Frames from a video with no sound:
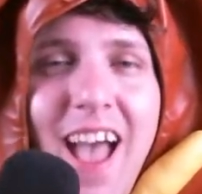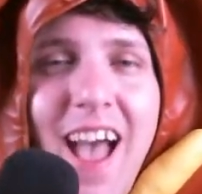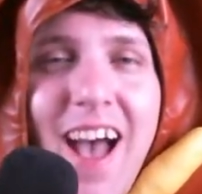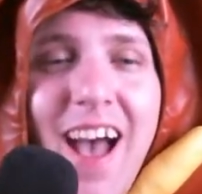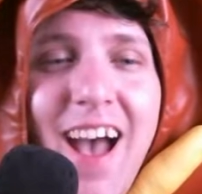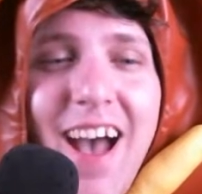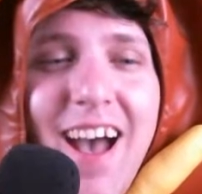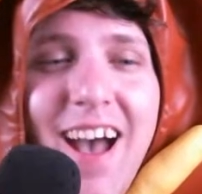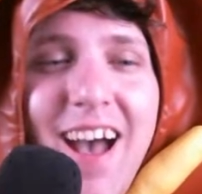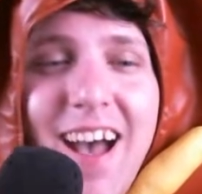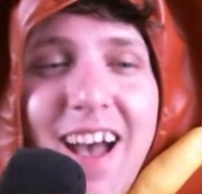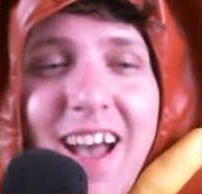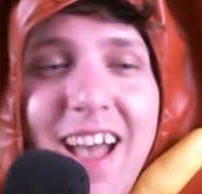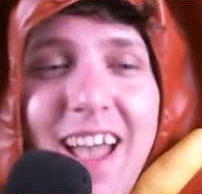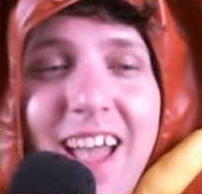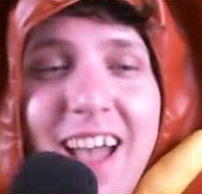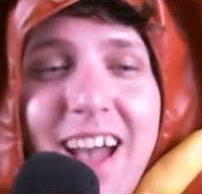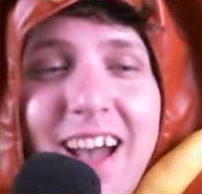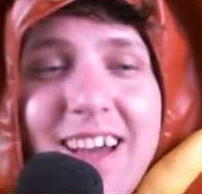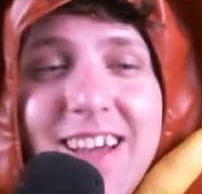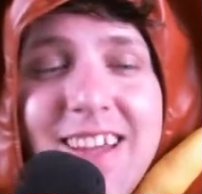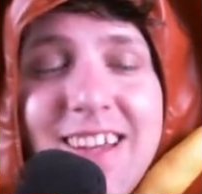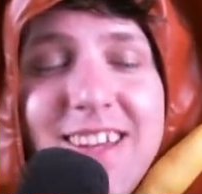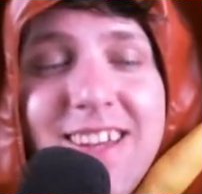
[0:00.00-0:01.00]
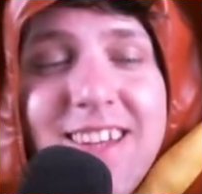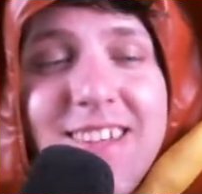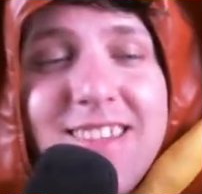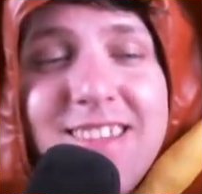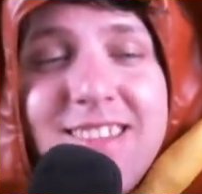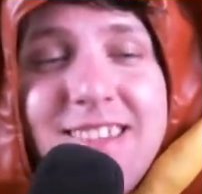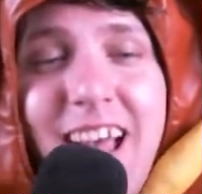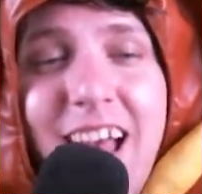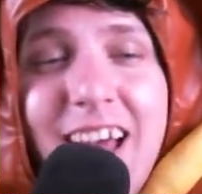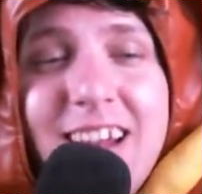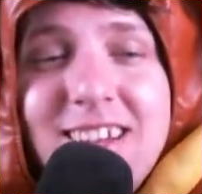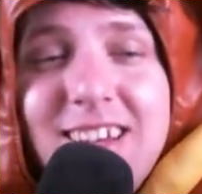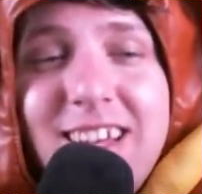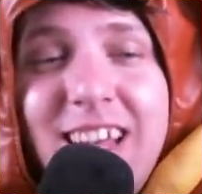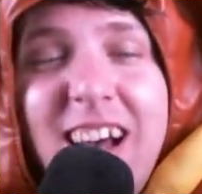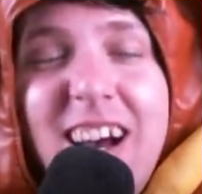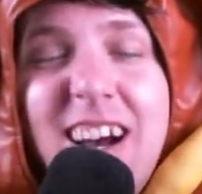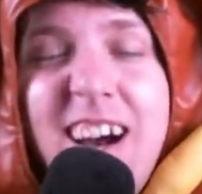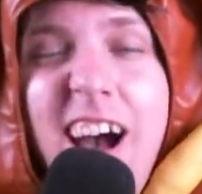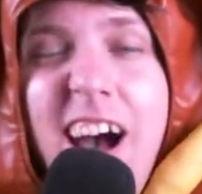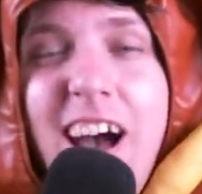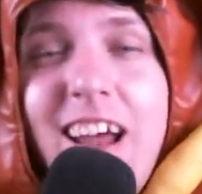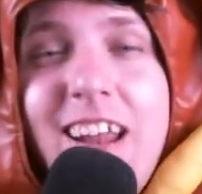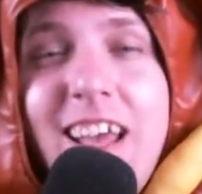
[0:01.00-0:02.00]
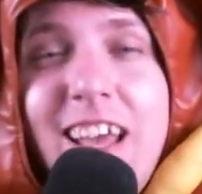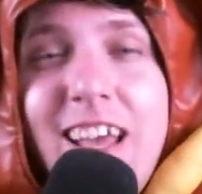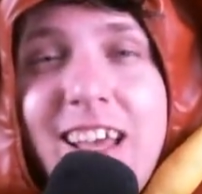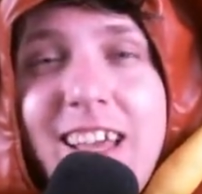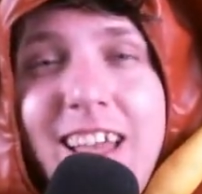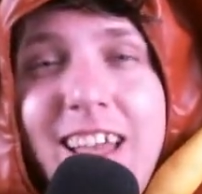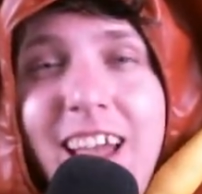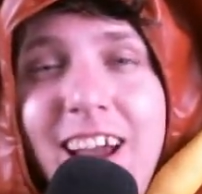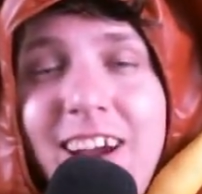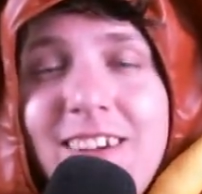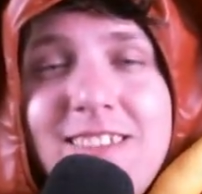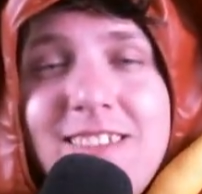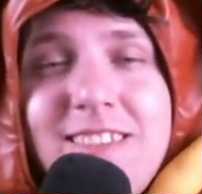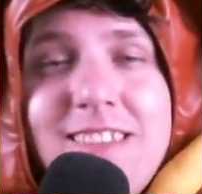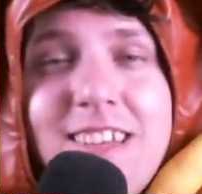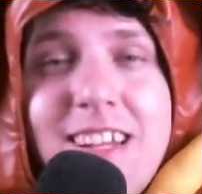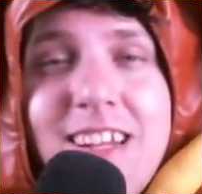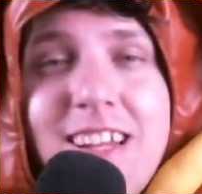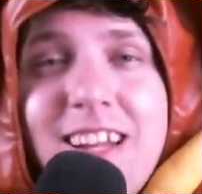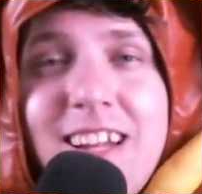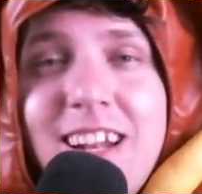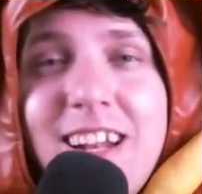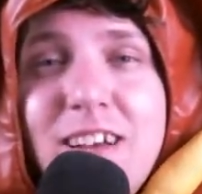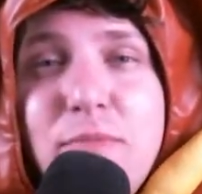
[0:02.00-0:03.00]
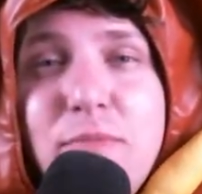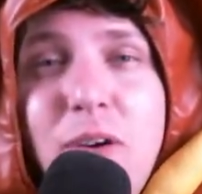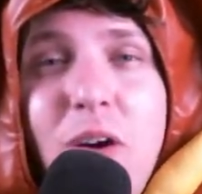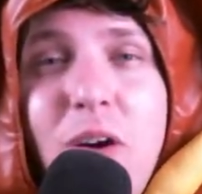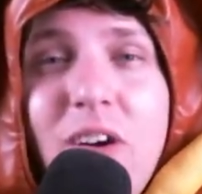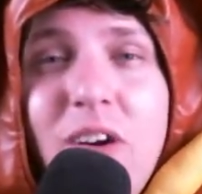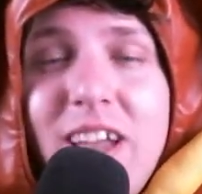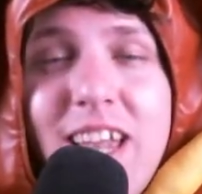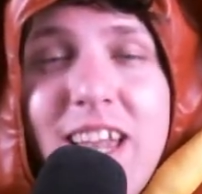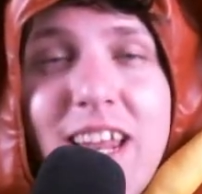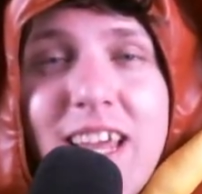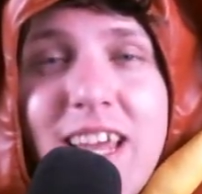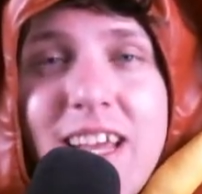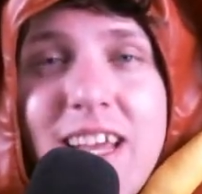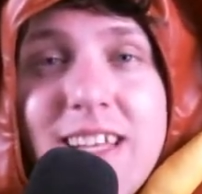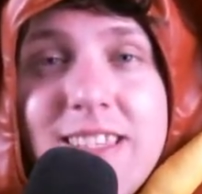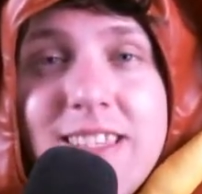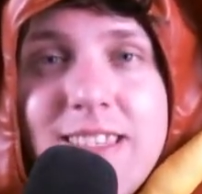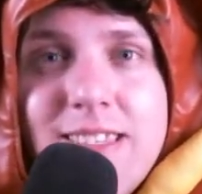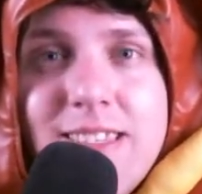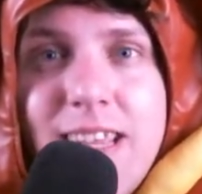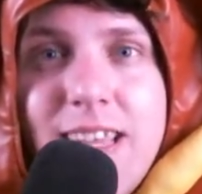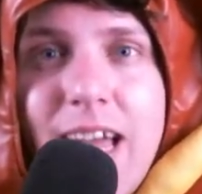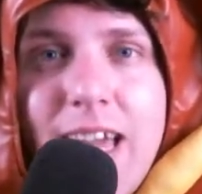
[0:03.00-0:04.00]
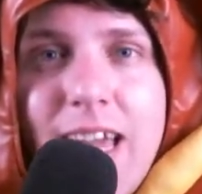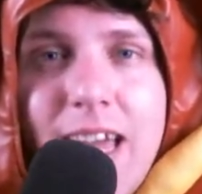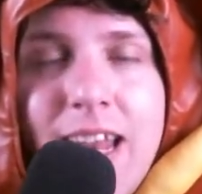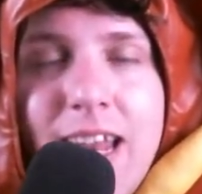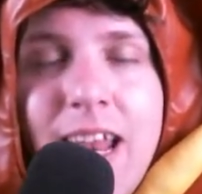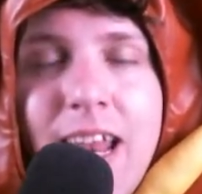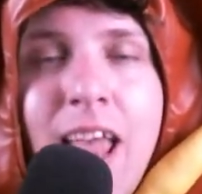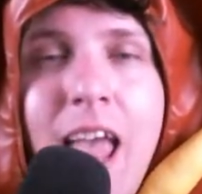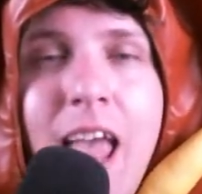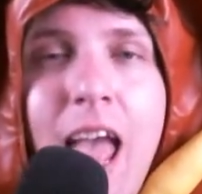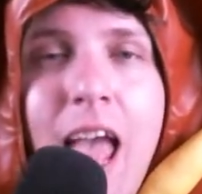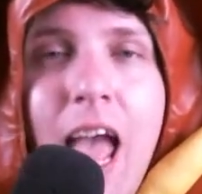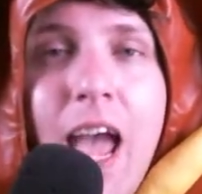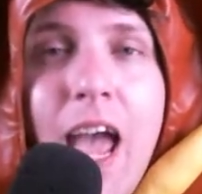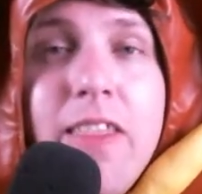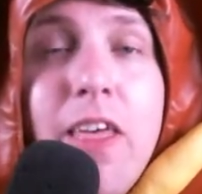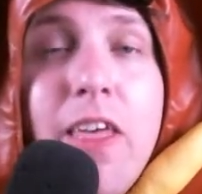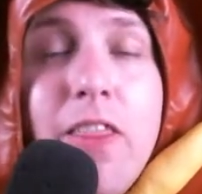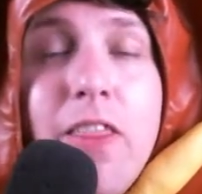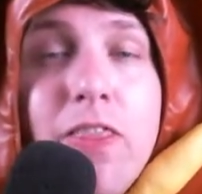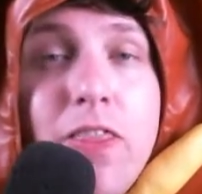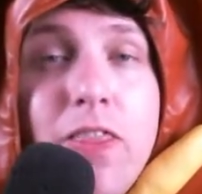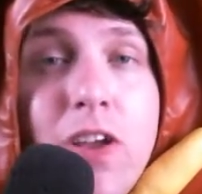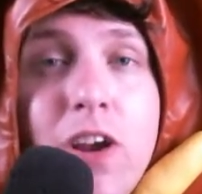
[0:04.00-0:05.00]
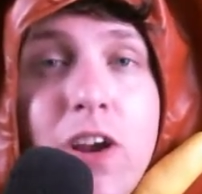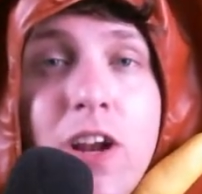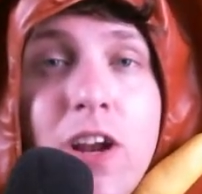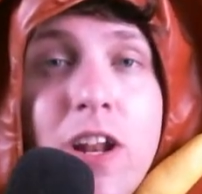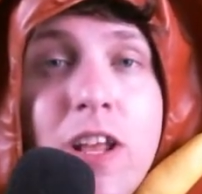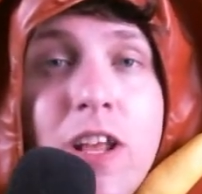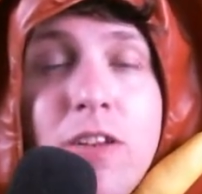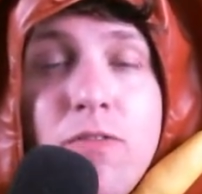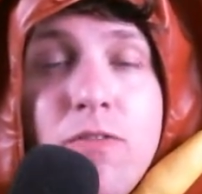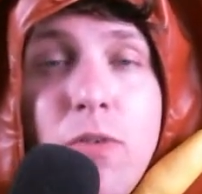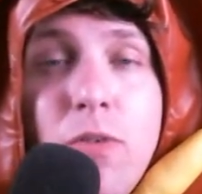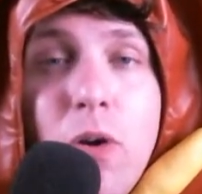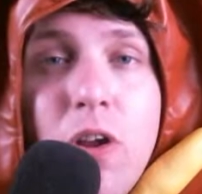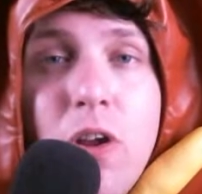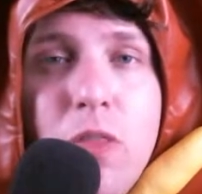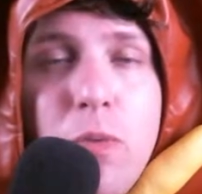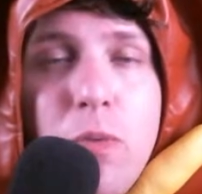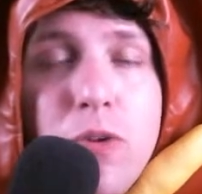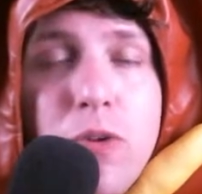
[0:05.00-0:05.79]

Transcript: And sadly, Alana and Garrison ended up only getting in second. And then third and fourth were